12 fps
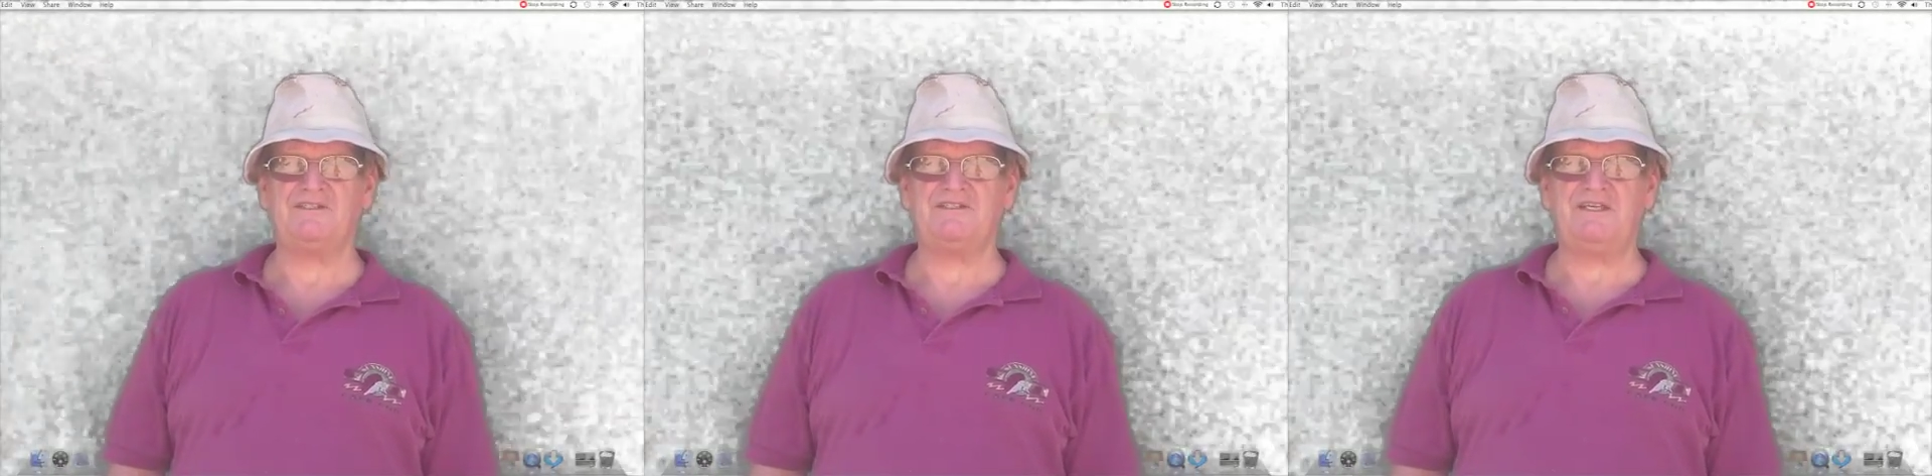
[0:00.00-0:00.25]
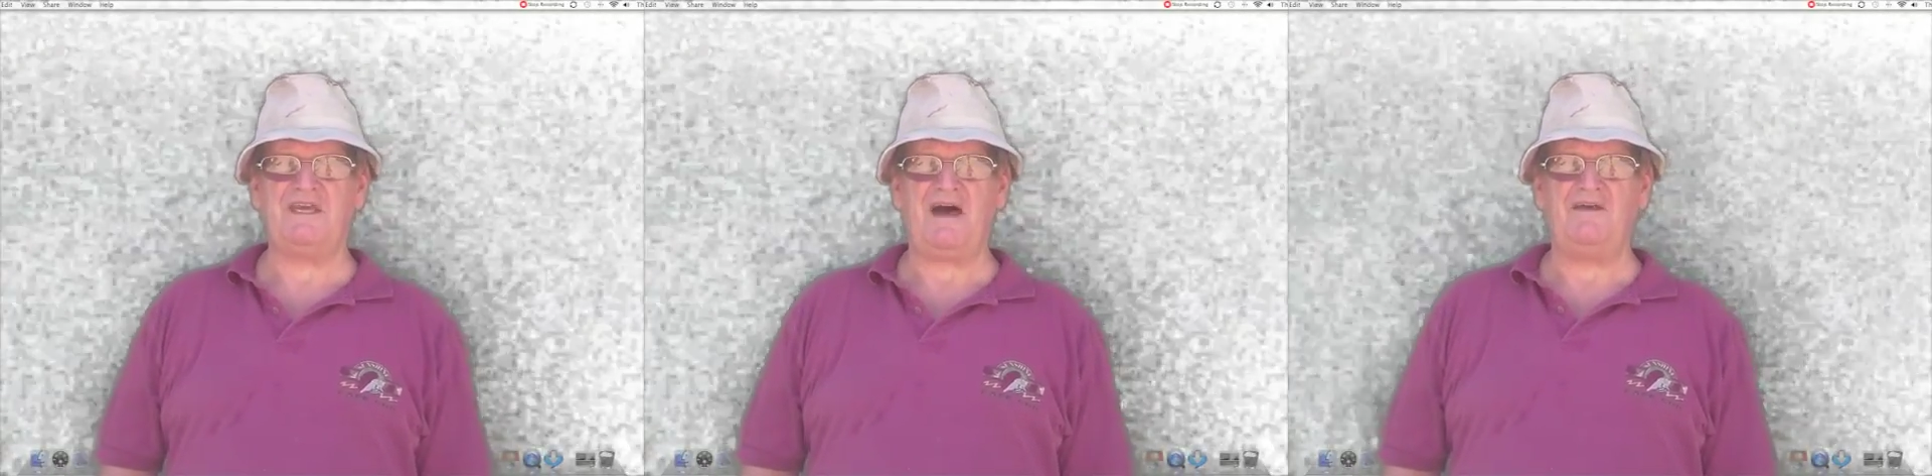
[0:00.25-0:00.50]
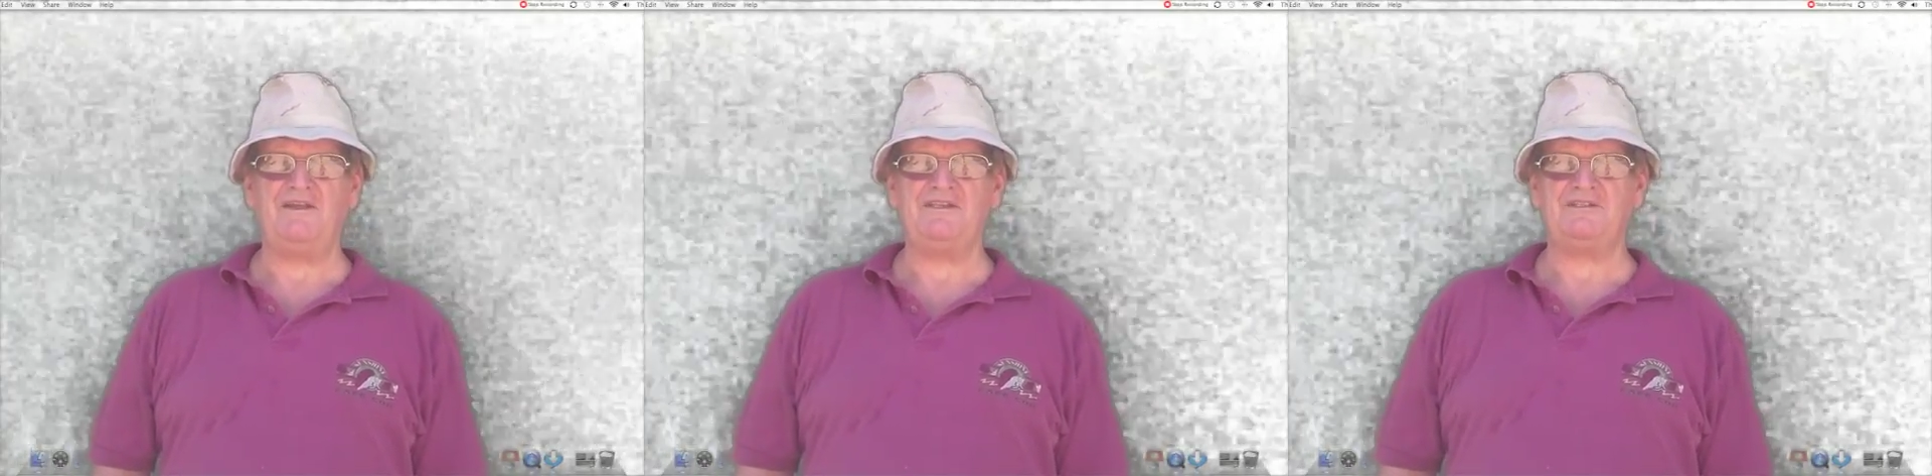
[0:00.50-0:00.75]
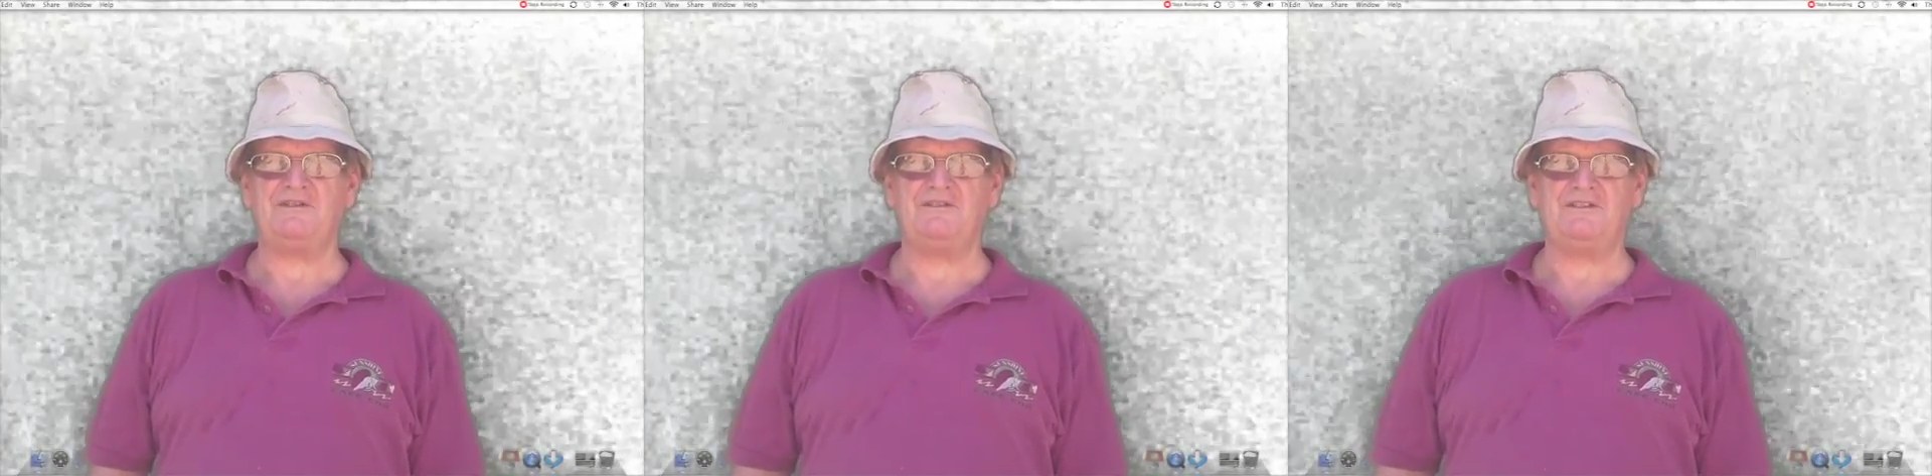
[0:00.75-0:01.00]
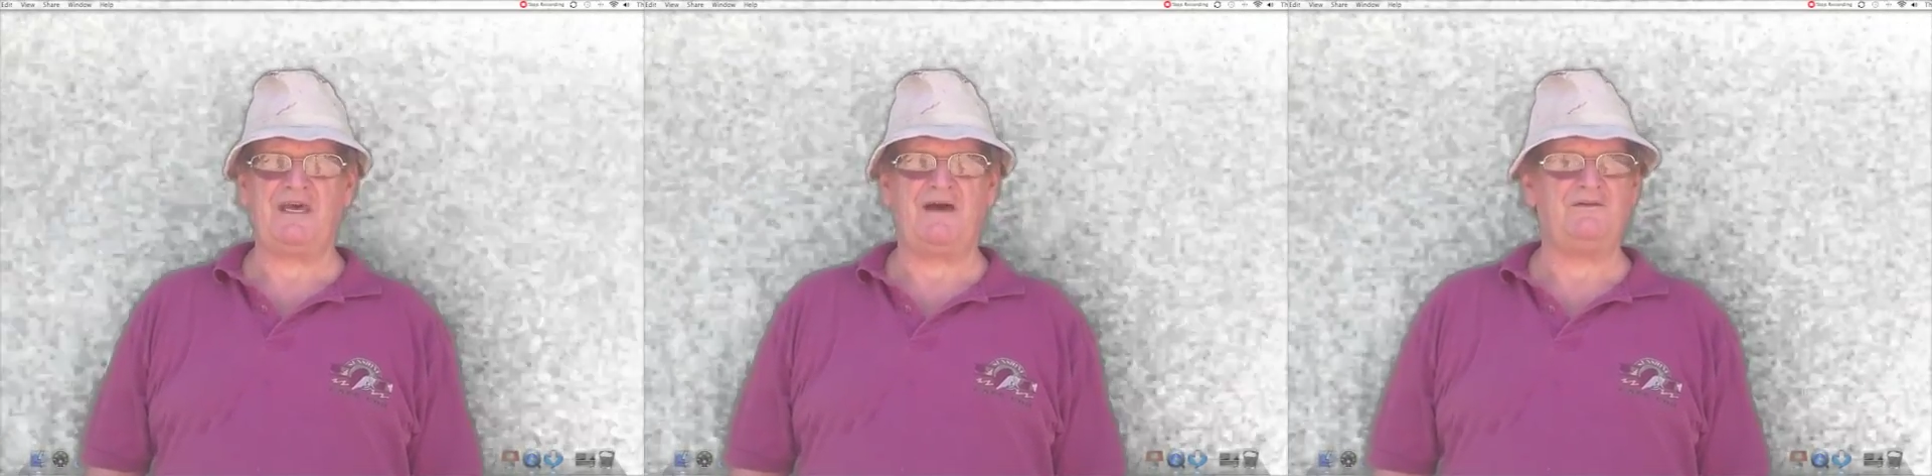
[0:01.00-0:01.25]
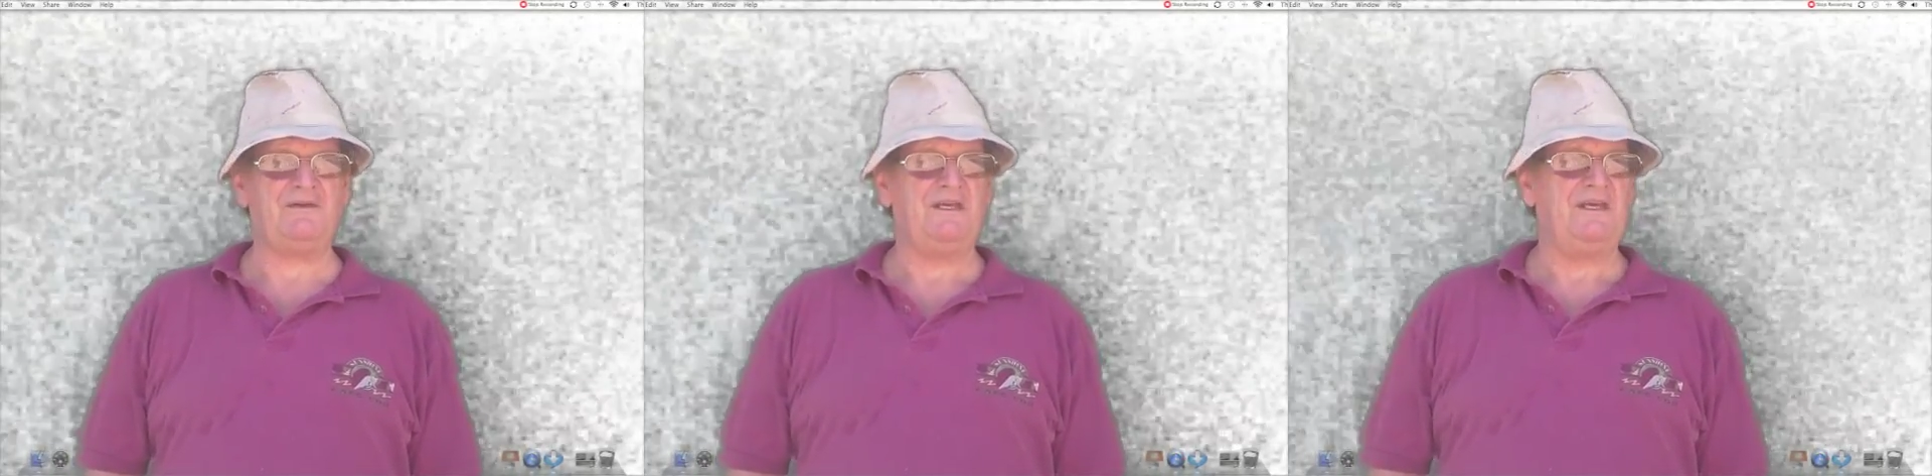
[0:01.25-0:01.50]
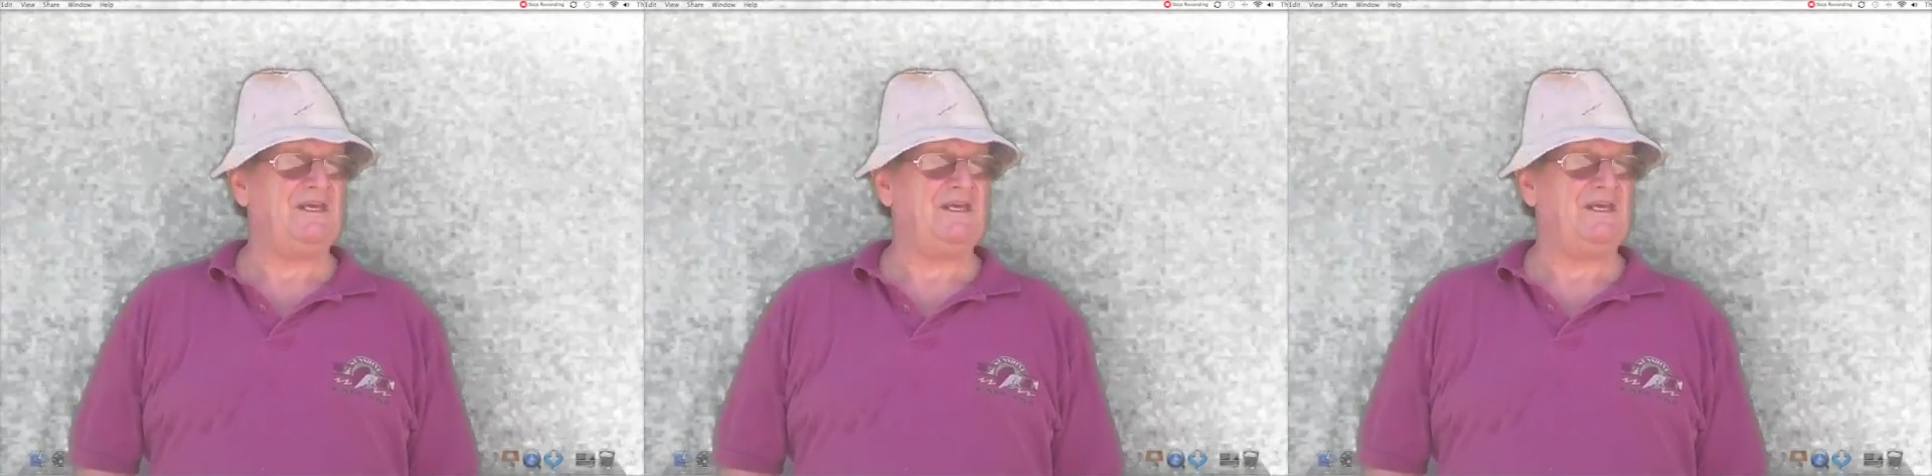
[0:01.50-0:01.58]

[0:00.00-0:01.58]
see how this turns out